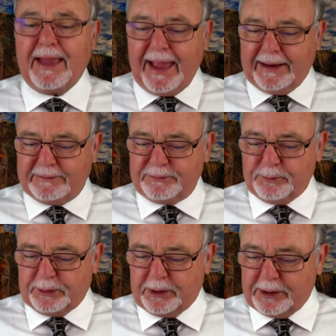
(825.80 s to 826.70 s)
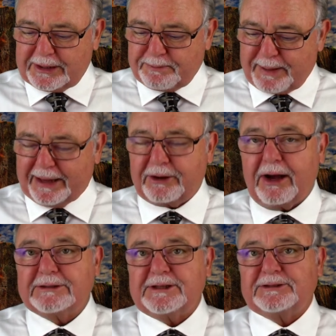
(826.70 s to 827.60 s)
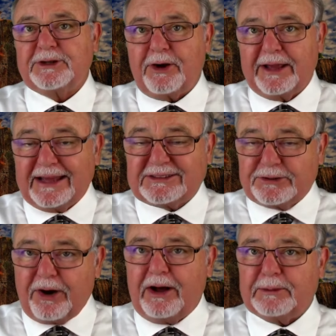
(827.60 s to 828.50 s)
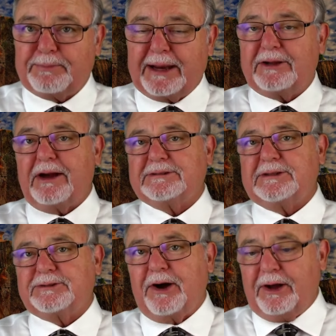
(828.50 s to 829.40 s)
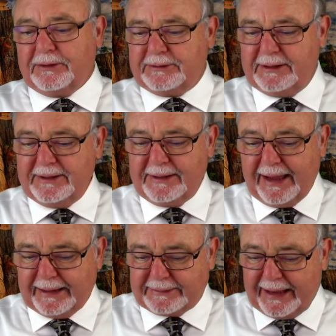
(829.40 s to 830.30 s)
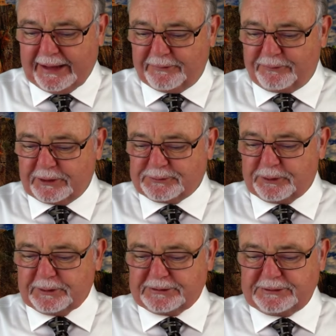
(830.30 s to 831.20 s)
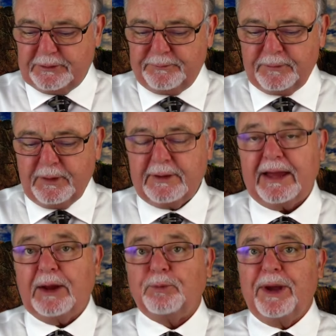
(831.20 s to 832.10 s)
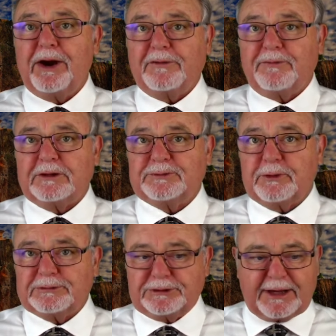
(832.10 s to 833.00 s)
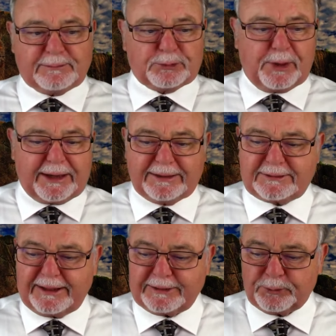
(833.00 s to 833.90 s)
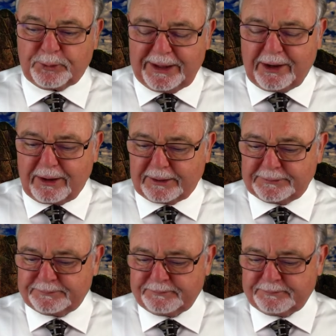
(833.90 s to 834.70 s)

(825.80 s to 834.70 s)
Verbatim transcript: And when you look at Pentecost, it's called a day of first fruits. And we are first fruits. James 1:18, we are.